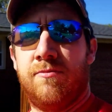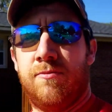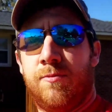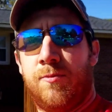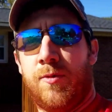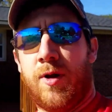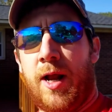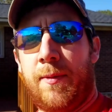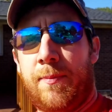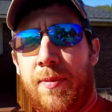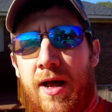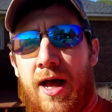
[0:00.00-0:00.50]

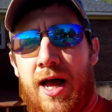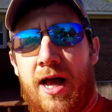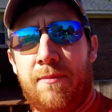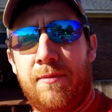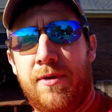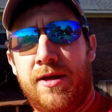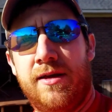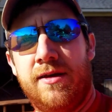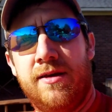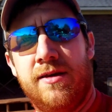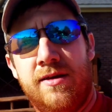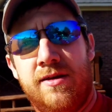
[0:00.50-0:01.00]
right behind
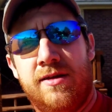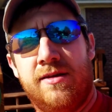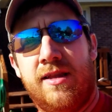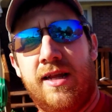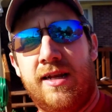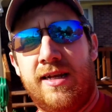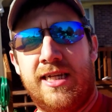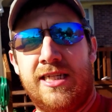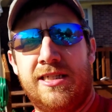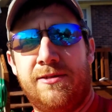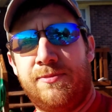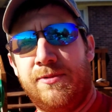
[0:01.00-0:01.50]
me that
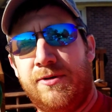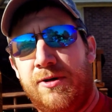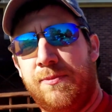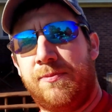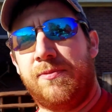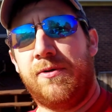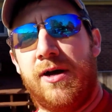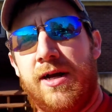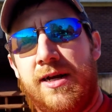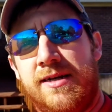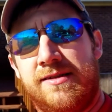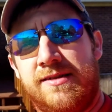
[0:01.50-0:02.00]
needs to be
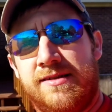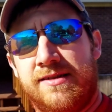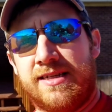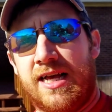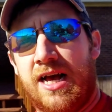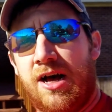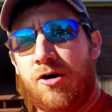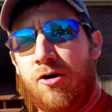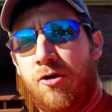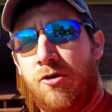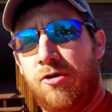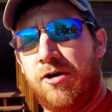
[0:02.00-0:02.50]
replaced. It's
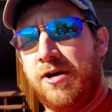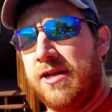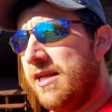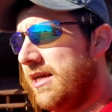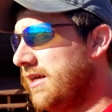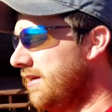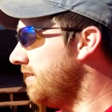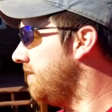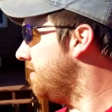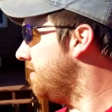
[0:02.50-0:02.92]
got a hole in it.